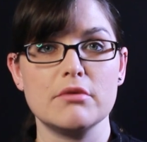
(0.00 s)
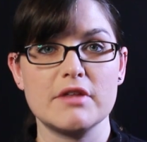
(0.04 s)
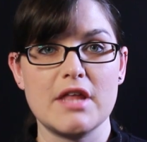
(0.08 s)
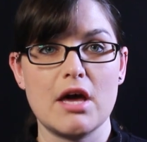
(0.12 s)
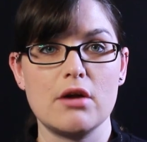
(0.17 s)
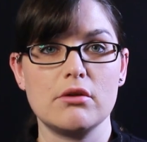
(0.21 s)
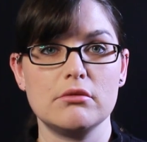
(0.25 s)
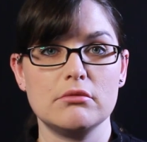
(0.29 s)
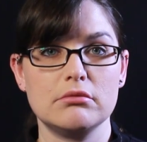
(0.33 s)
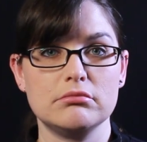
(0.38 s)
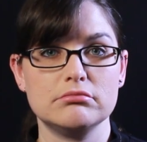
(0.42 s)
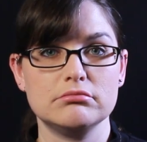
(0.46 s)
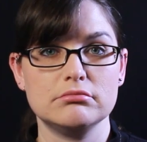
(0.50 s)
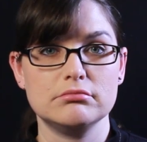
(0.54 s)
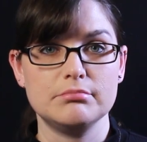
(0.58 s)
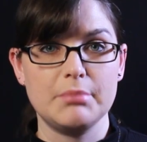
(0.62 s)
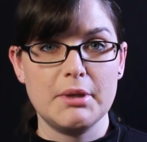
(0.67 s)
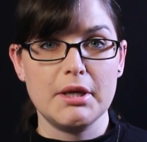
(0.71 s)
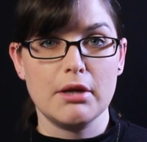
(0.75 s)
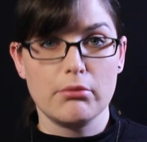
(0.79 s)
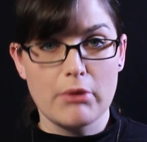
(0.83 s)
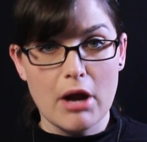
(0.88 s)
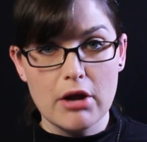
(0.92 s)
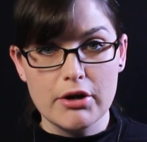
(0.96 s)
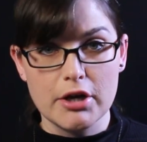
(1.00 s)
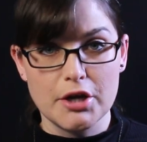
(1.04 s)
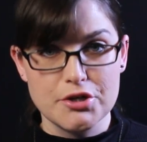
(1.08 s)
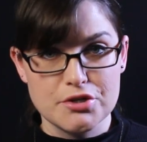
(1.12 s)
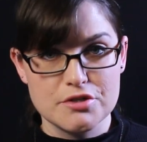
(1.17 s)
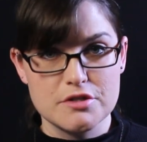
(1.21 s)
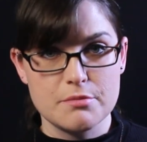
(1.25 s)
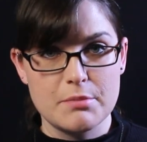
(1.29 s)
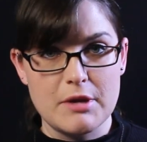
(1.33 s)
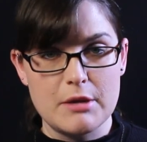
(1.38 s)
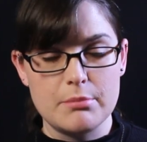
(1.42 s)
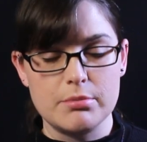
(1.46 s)
without being around
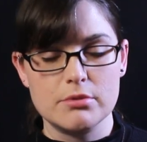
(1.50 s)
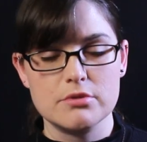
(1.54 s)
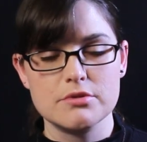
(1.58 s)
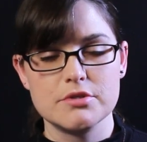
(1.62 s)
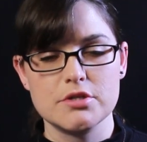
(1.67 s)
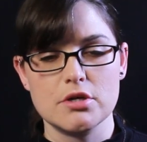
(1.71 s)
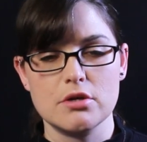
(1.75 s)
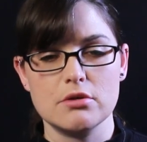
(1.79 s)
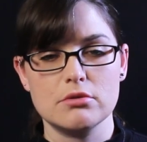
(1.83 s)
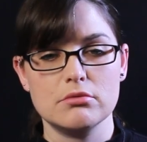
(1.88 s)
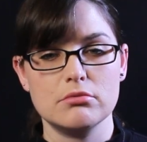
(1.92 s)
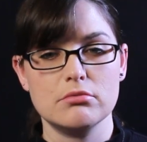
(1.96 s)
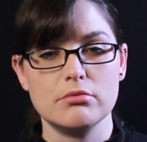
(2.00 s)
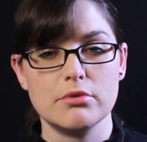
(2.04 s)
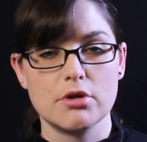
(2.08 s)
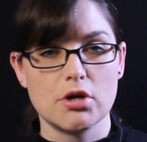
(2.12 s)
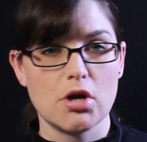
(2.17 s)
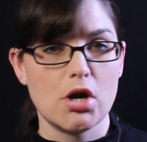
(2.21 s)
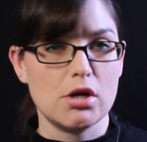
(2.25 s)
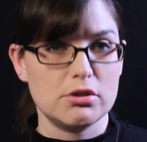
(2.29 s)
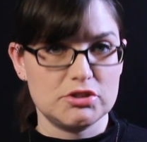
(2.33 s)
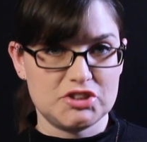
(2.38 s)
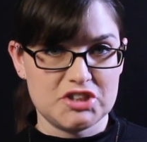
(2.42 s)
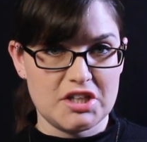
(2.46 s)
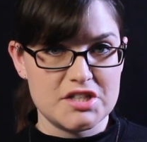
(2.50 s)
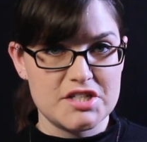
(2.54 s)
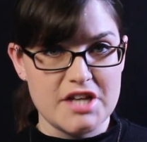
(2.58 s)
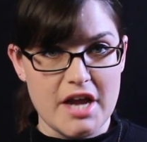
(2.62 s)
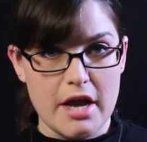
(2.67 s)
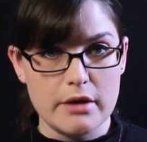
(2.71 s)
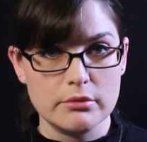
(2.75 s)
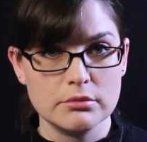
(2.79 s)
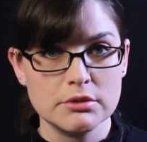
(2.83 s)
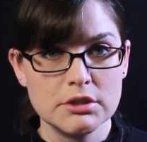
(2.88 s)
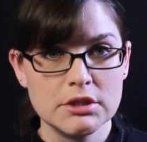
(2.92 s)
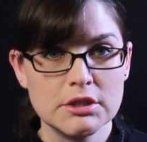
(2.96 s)
hundreds of people, so we're all shut
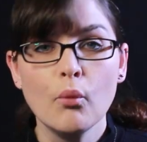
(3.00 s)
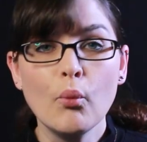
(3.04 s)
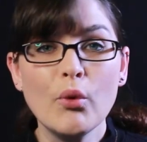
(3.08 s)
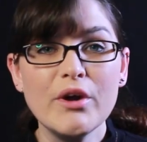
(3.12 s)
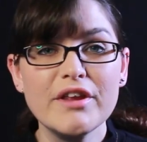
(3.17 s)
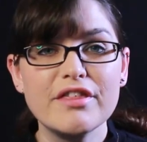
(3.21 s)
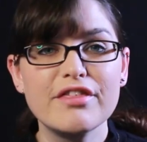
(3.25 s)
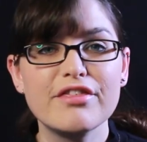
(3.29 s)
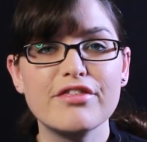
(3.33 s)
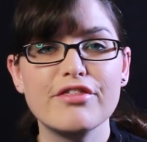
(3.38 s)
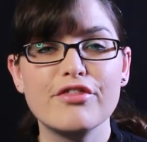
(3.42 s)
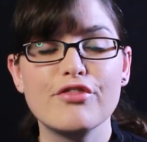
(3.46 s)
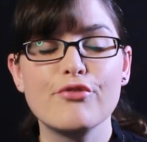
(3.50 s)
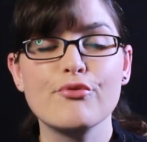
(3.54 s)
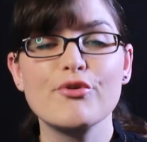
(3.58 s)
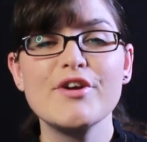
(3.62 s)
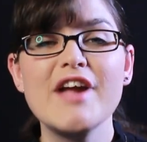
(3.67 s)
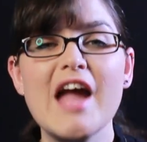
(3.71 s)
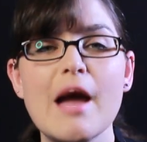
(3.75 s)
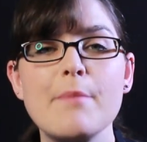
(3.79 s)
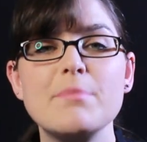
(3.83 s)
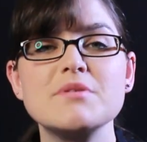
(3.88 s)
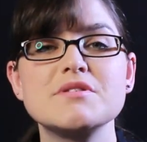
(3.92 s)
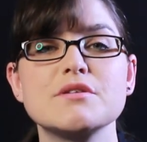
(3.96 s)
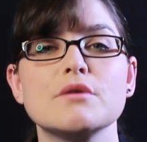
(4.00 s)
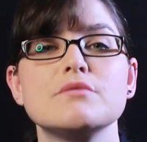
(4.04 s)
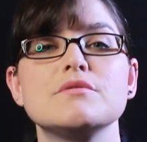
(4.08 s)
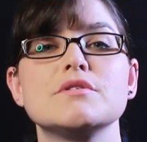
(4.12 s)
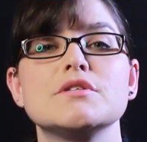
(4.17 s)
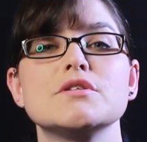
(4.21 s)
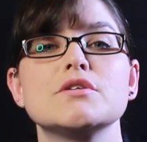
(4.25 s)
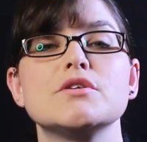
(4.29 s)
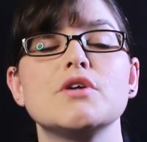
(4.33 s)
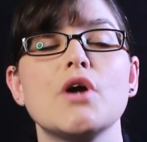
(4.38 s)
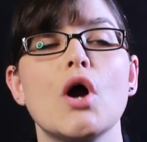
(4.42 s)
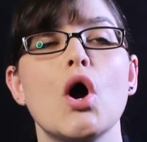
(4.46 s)
down. With three
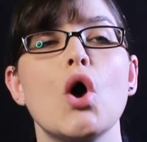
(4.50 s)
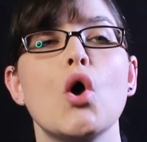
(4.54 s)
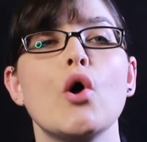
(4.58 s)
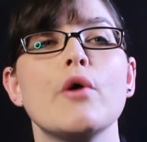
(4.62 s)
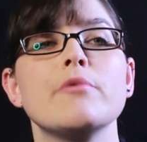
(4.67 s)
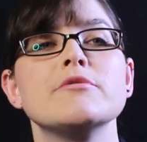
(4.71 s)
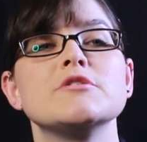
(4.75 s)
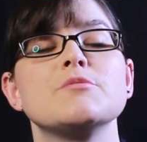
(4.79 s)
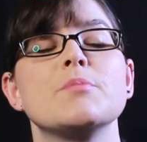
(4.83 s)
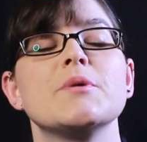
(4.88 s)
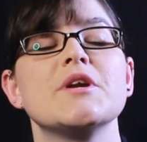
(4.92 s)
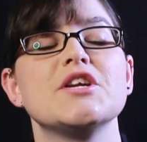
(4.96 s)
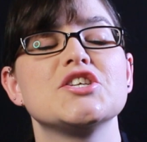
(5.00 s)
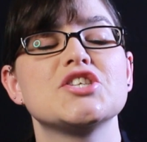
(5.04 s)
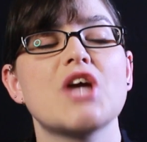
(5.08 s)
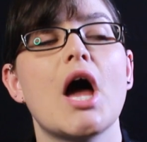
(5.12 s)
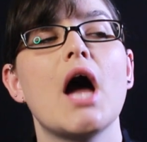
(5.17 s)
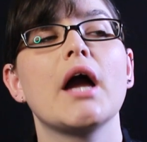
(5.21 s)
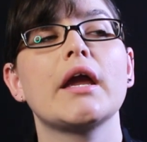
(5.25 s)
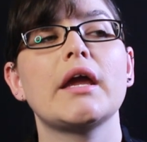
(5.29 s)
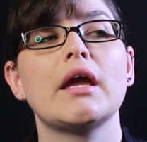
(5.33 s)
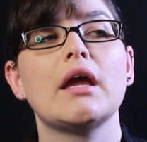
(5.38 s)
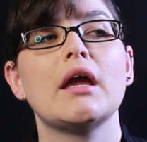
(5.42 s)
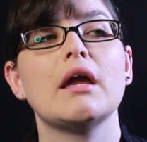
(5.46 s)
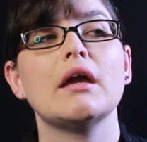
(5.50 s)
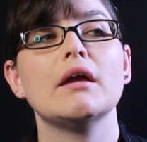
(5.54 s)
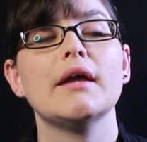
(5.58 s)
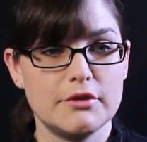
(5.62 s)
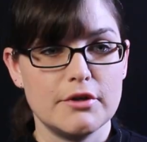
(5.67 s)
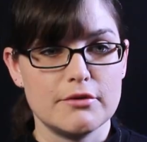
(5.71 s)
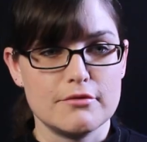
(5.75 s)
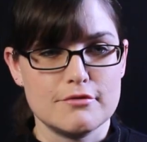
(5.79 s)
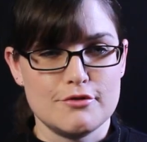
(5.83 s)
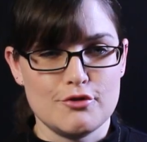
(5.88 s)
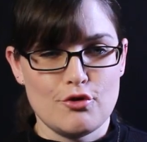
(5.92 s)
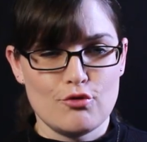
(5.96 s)
episodes to go, it was pretty shocking.
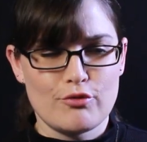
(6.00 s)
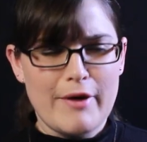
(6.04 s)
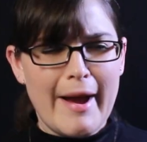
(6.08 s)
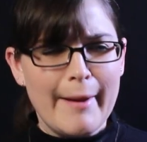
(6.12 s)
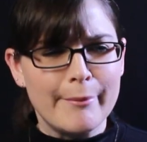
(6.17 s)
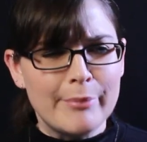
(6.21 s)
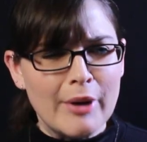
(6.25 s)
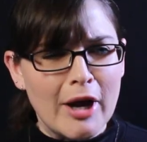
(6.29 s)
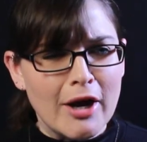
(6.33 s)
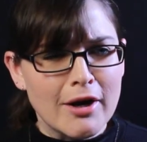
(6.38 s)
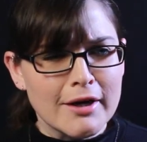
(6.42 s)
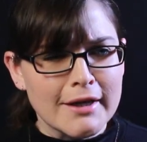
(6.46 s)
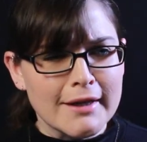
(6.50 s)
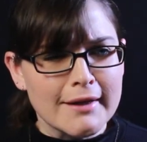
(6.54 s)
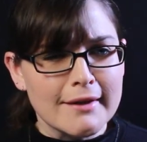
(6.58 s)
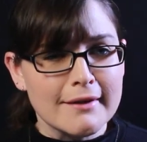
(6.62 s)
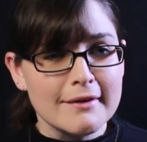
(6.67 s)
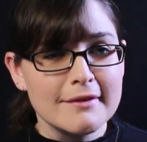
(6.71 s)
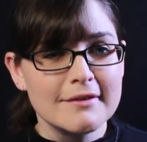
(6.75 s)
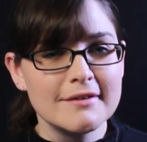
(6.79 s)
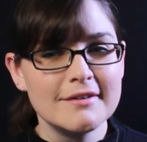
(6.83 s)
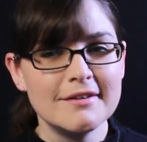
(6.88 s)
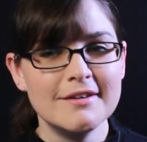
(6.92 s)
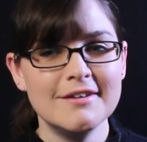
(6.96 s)
There was no wrap party,